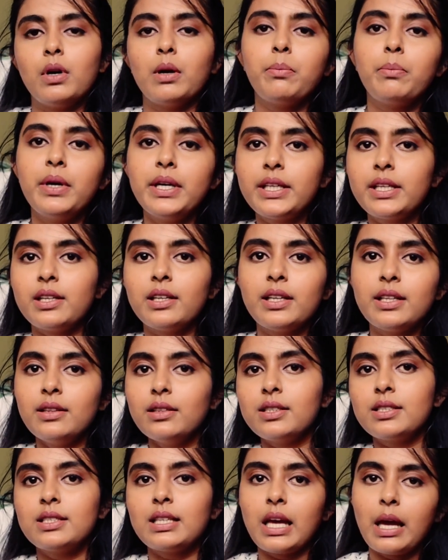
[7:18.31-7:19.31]
a bit in
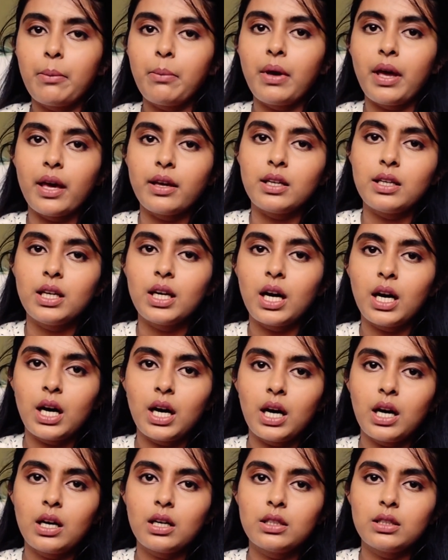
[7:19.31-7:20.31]
the same area.
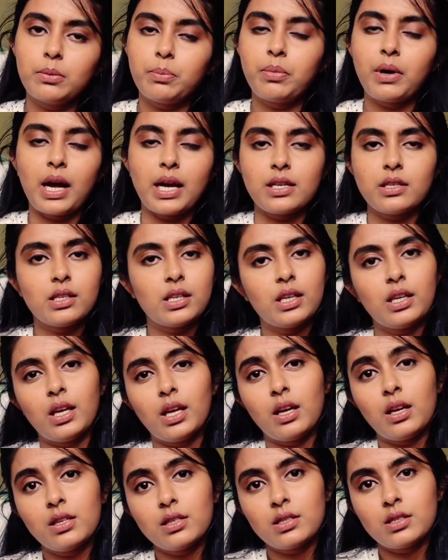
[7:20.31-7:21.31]
The pricing
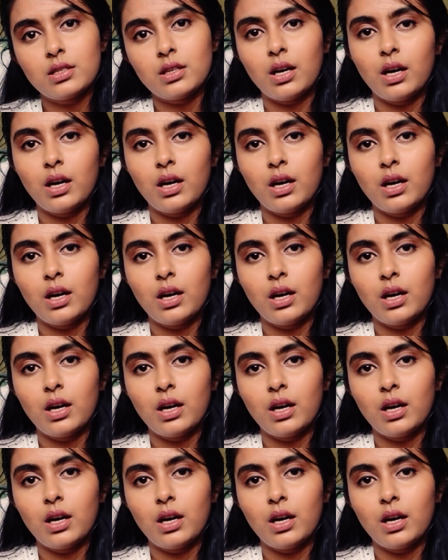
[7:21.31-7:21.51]
is